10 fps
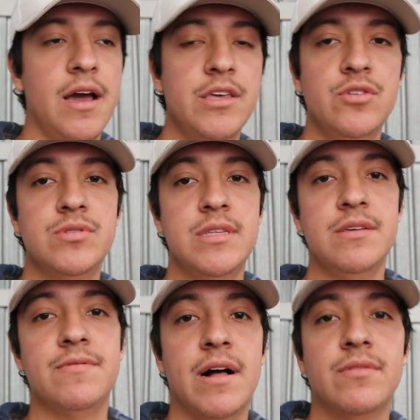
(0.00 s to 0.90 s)
I use
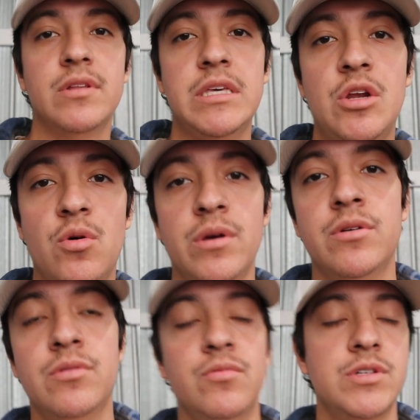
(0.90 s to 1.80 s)
the Valvoline
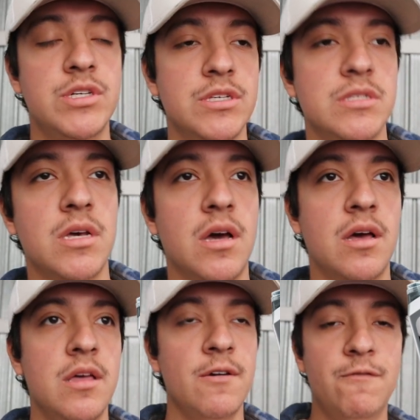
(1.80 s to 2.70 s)
oil, which is
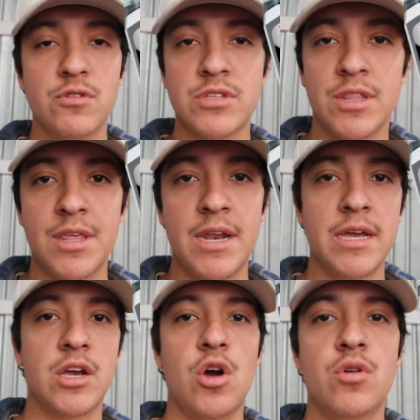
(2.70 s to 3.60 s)
full synthetic